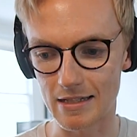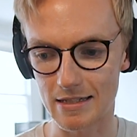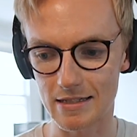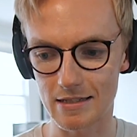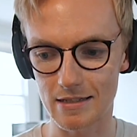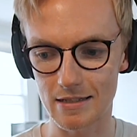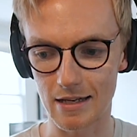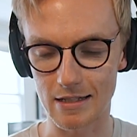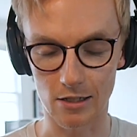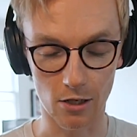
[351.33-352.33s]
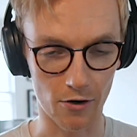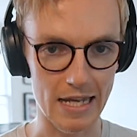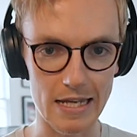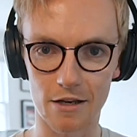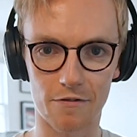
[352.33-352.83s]
it's a lot
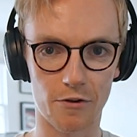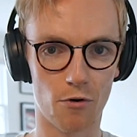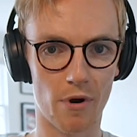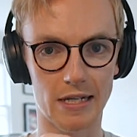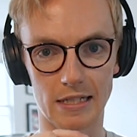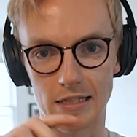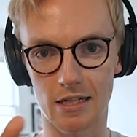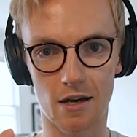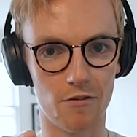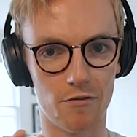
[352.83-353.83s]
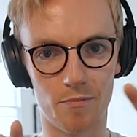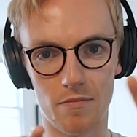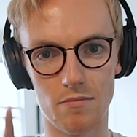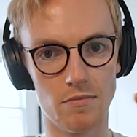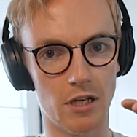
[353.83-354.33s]
easier for your writing to kind of
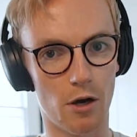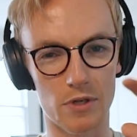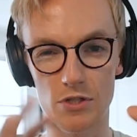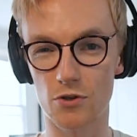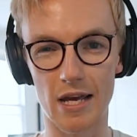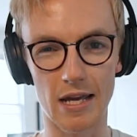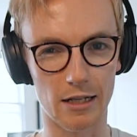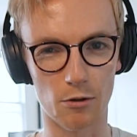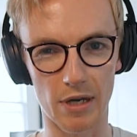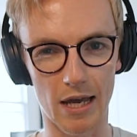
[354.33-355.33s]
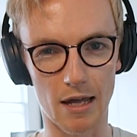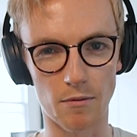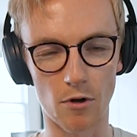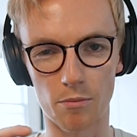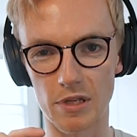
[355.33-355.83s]
go astray a little bit
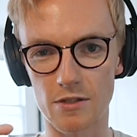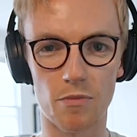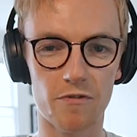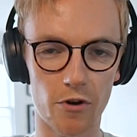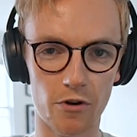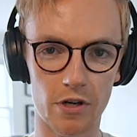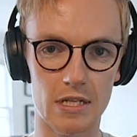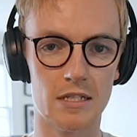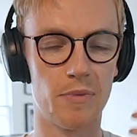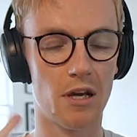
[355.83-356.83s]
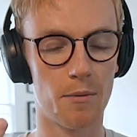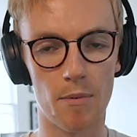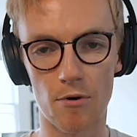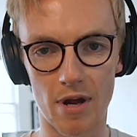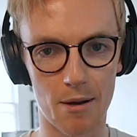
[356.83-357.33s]
and not be super focused, to become
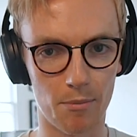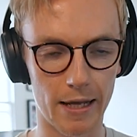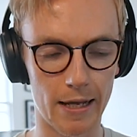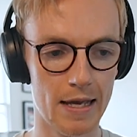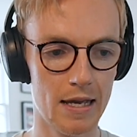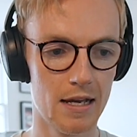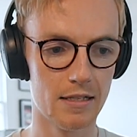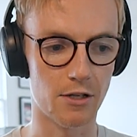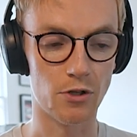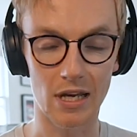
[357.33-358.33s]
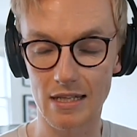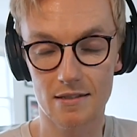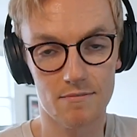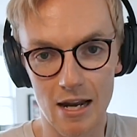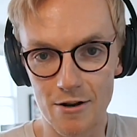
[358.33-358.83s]
a bit rambly. So
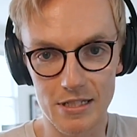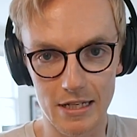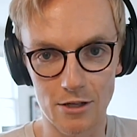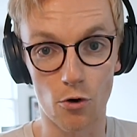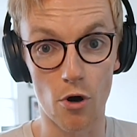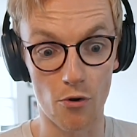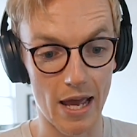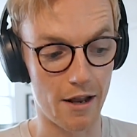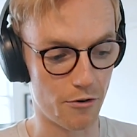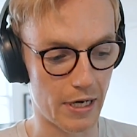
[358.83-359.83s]
it's clarity in your own head